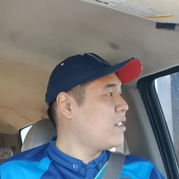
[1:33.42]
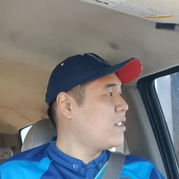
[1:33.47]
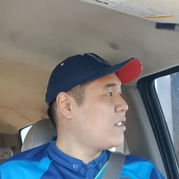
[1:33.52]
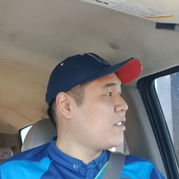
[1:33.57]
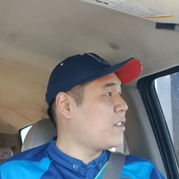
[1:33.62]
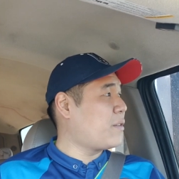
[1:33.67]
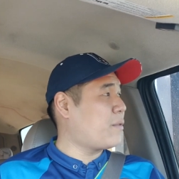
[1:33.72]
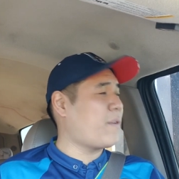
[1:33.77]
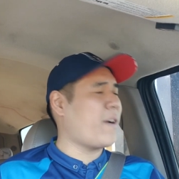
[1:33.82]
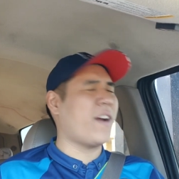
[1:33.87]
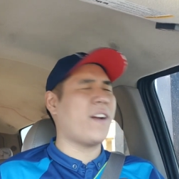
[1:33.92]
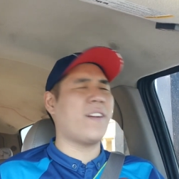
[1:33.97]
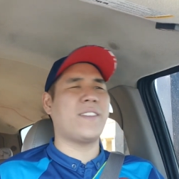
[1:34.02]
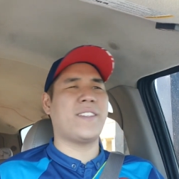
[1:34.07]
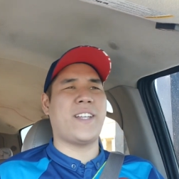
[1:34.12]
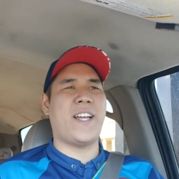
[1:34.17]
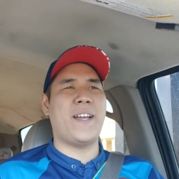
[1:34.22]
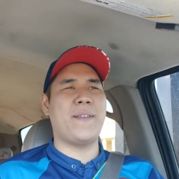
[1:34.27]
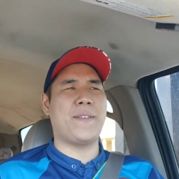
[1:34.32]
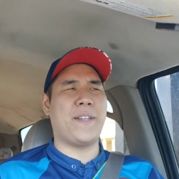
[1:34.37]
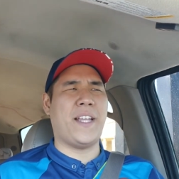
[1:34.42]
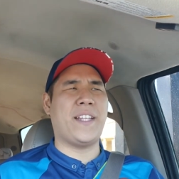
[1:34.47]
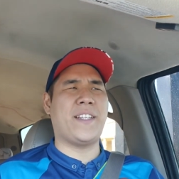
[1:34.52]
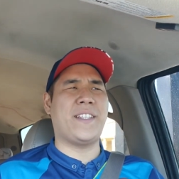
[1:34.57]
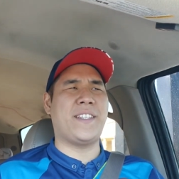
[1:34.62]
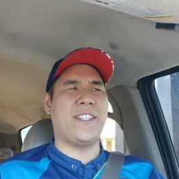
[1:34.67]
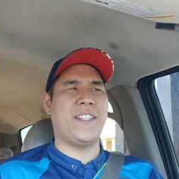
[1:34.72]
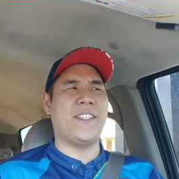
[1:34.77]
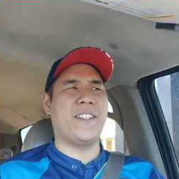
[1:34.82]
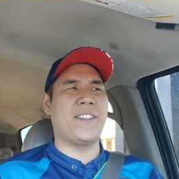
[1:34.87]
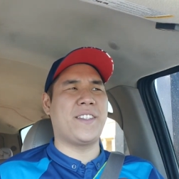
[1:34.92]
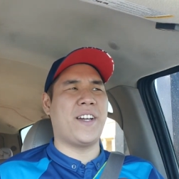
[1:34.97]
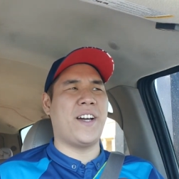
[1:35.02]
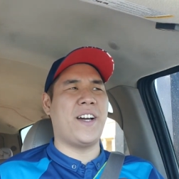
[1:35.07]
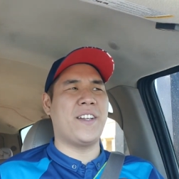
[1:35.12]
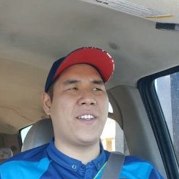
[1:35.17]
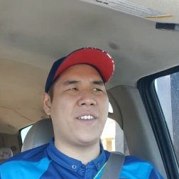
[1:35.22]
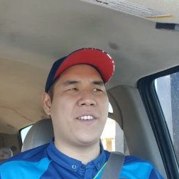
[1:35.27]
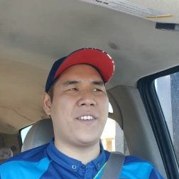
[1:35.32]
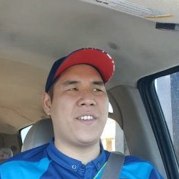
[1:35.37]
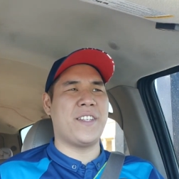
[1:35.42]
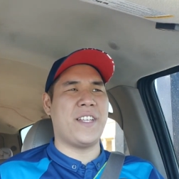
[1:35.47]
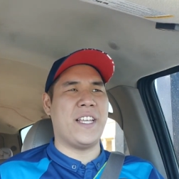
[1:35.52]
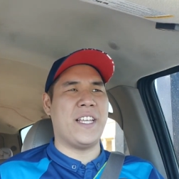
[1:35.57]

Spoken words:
the rare times I get to see the Dodgers